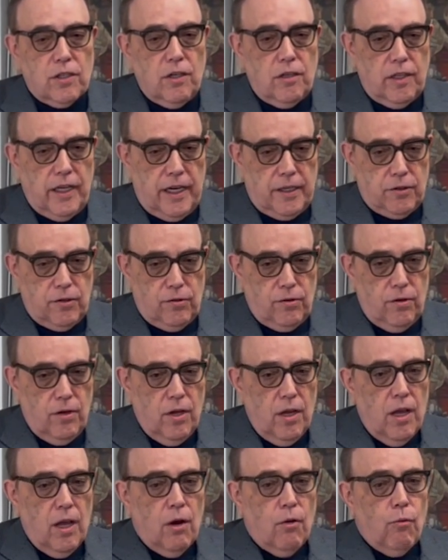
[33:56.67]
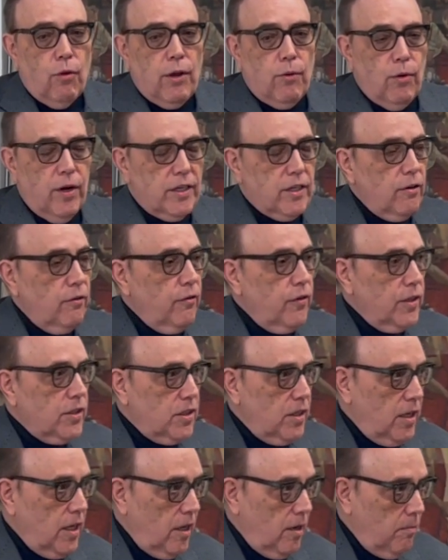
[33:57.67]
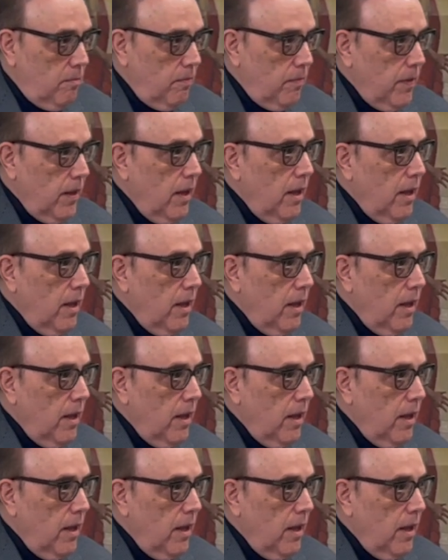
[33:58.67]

collector. We went to visit him.